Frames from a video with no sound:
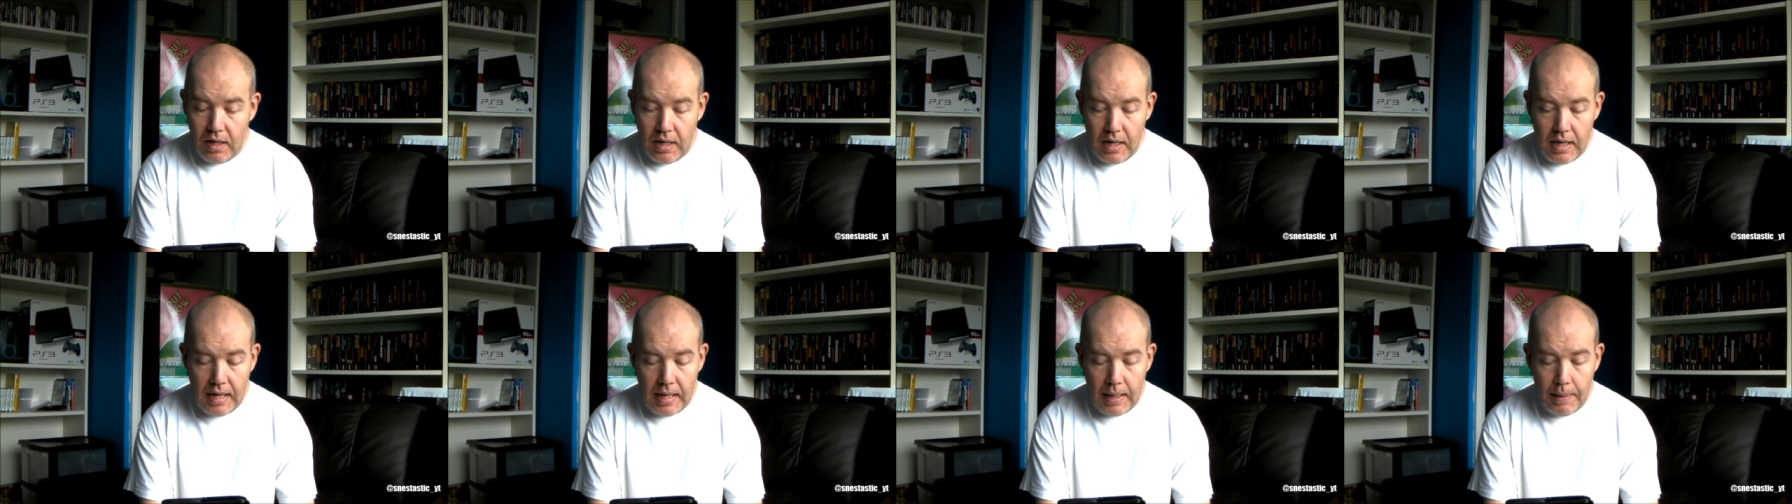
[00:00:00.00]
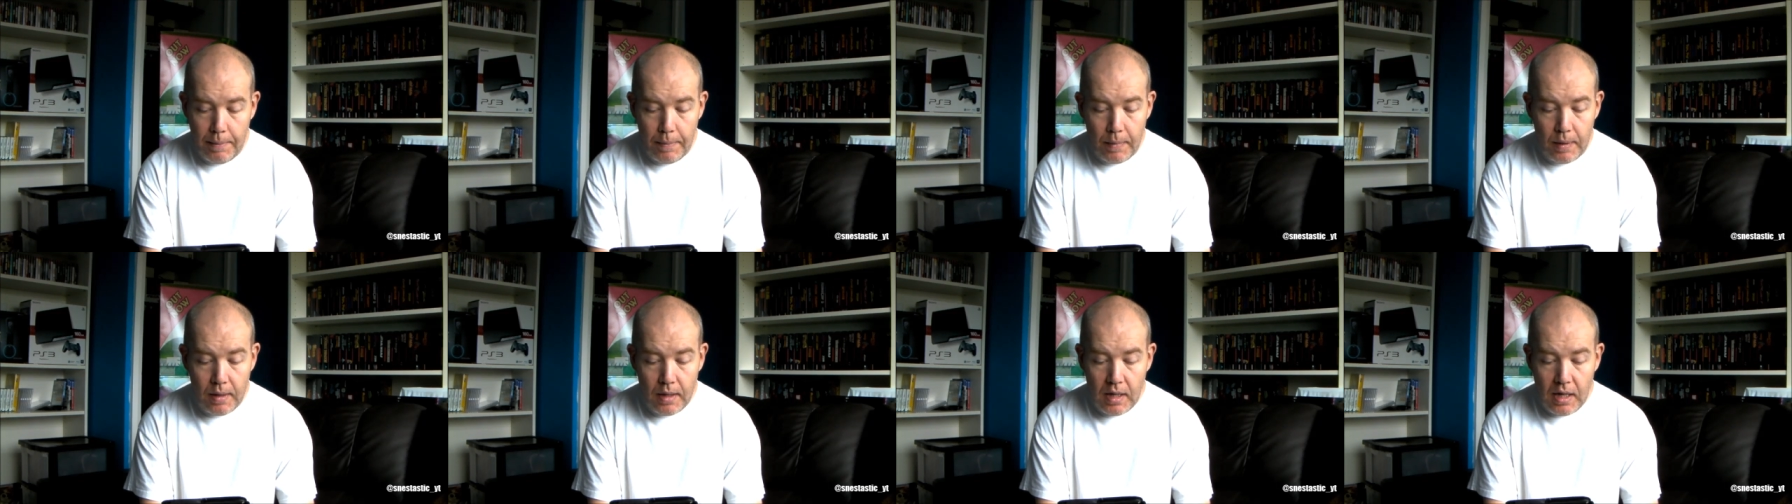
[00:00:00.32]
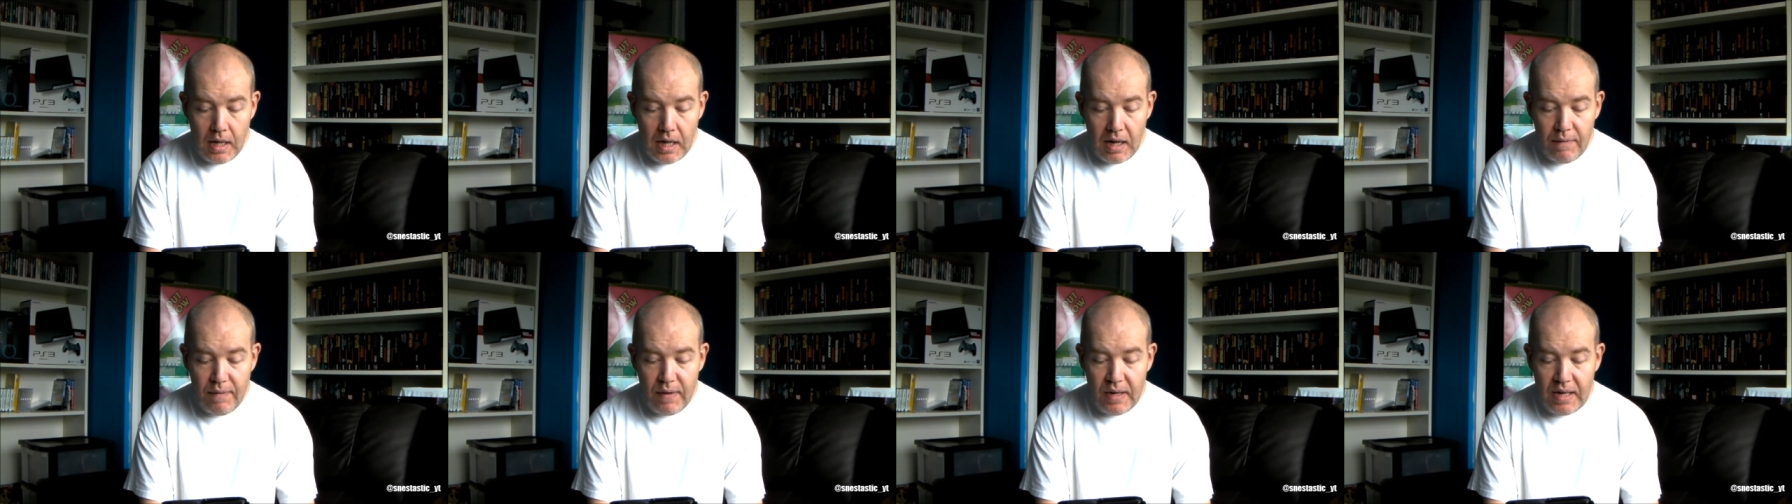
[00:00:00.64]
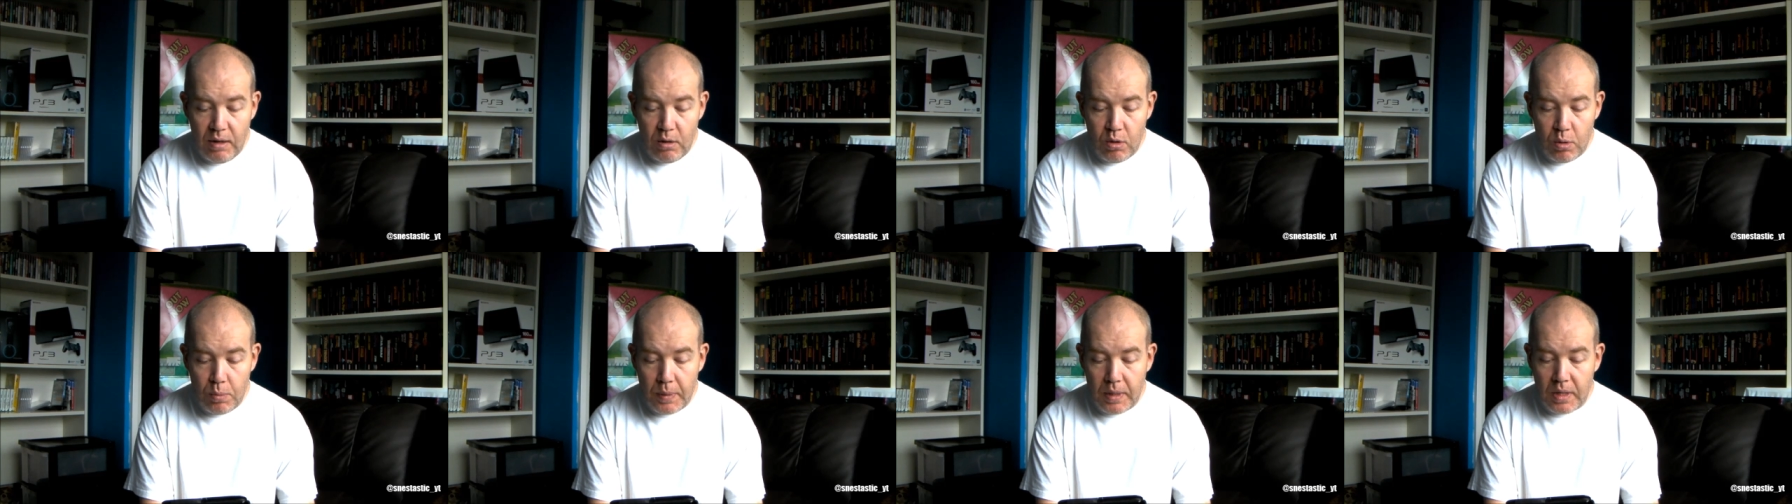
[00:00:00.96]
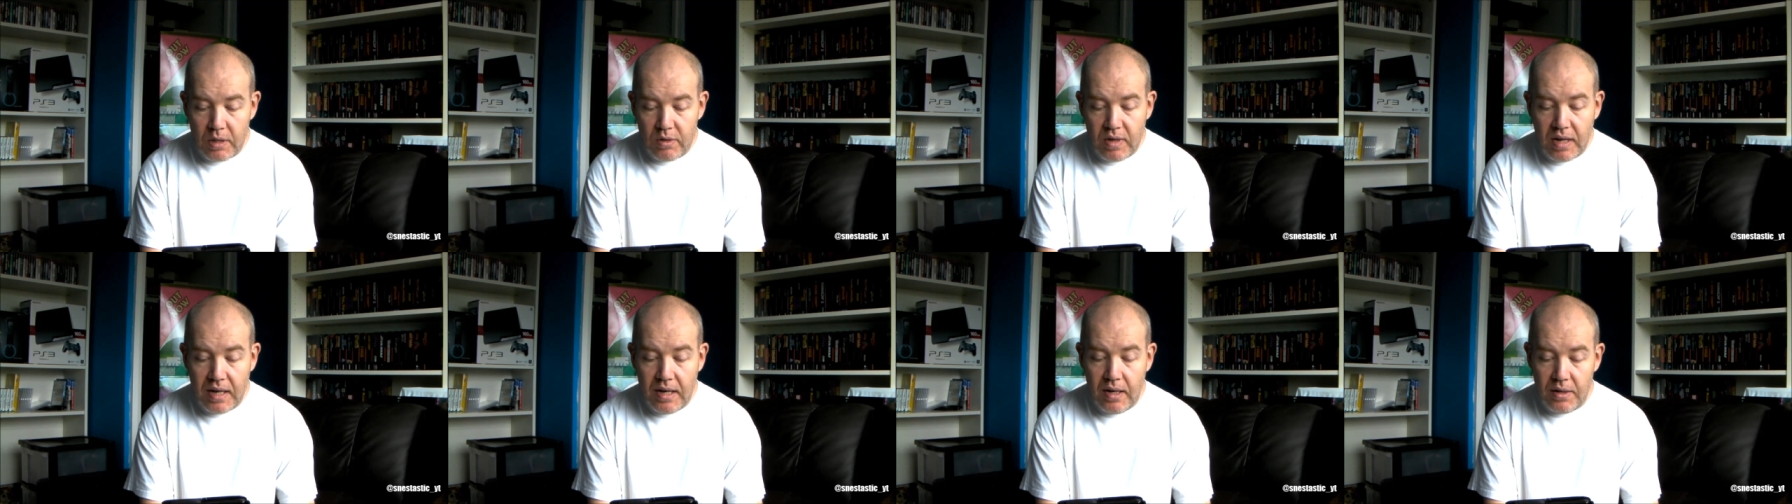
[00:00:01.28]
I think that would have been
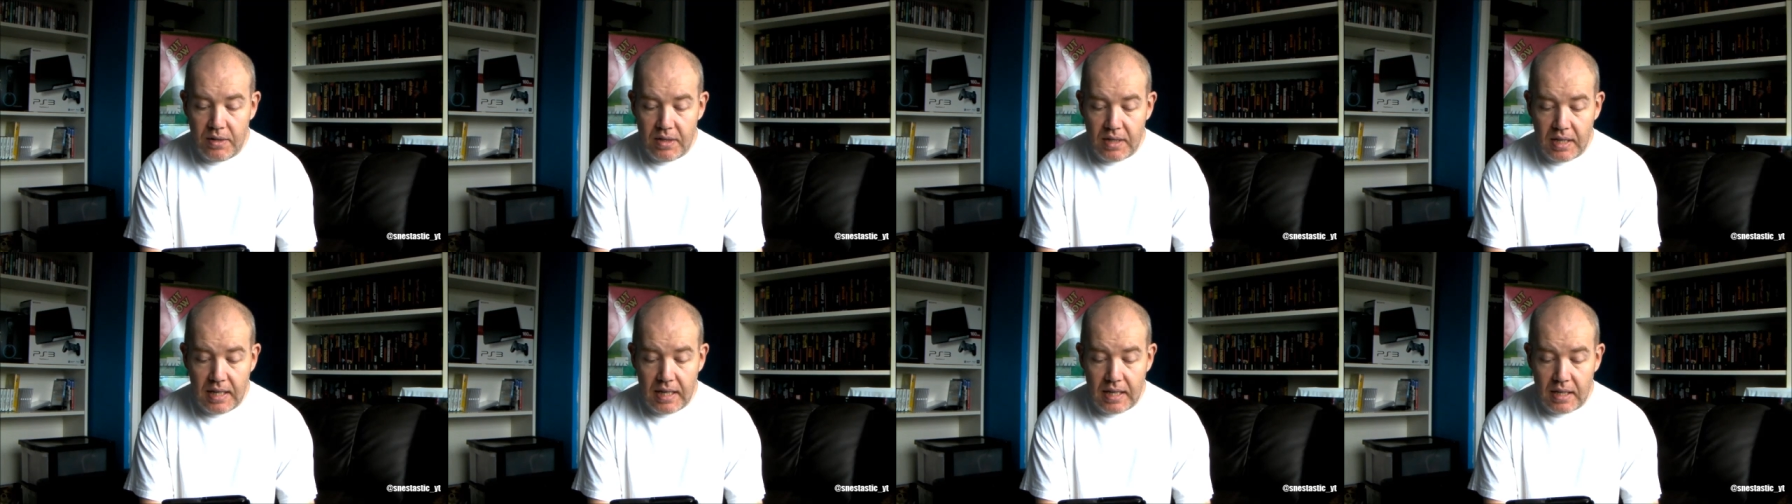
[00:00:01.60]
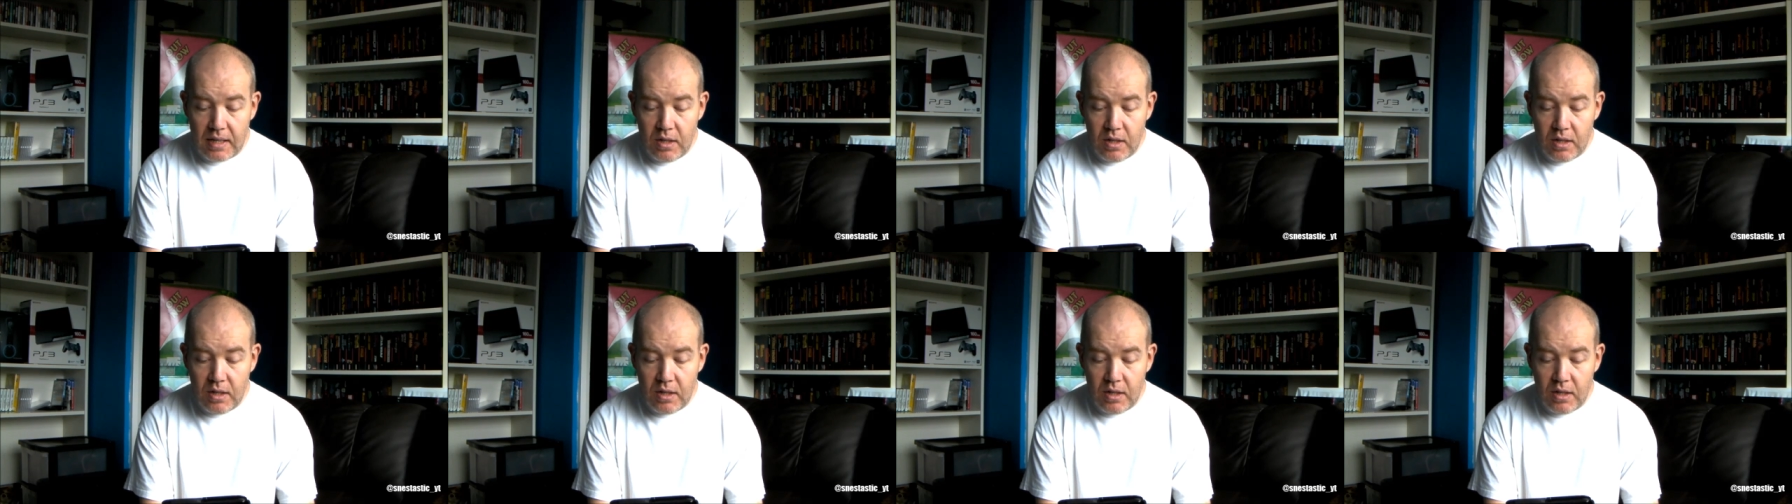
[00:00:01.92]
a great idea.